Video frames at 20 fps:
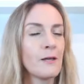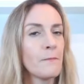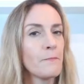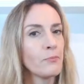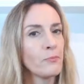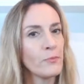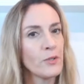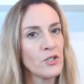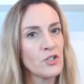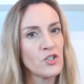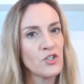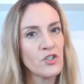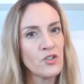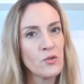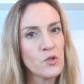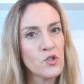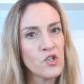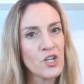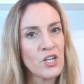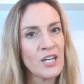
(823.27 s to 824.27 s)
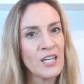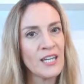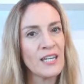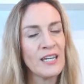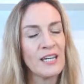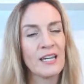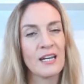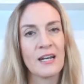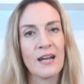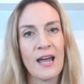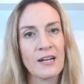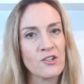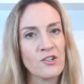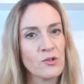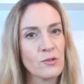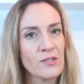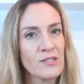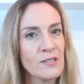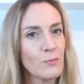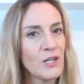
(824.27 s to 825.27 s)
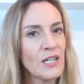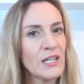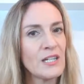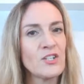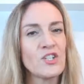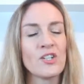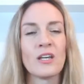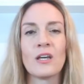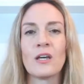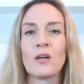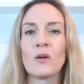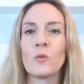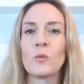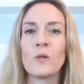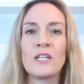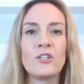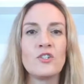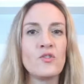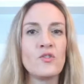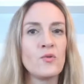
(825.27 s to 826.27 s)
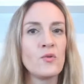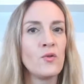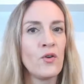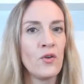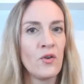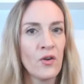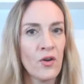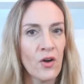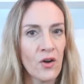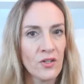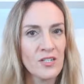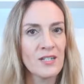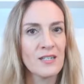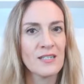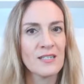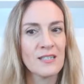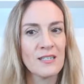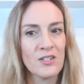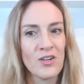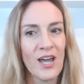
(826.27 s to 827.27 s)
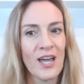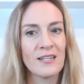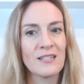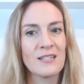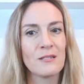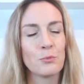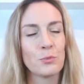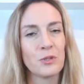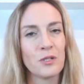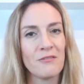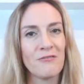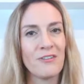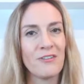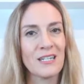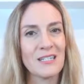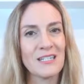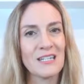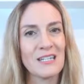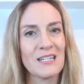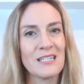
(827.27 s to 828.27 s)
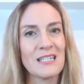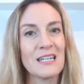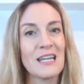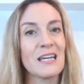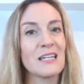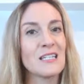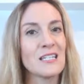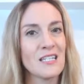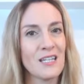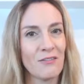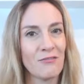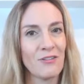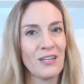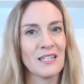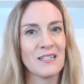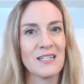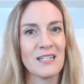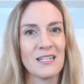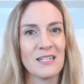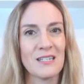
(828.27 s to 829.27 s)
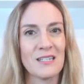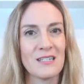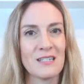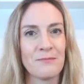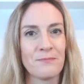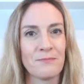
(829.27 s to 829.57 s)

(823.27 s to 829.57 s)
but usually in natural speech, we do not stress prefixes and suffixes.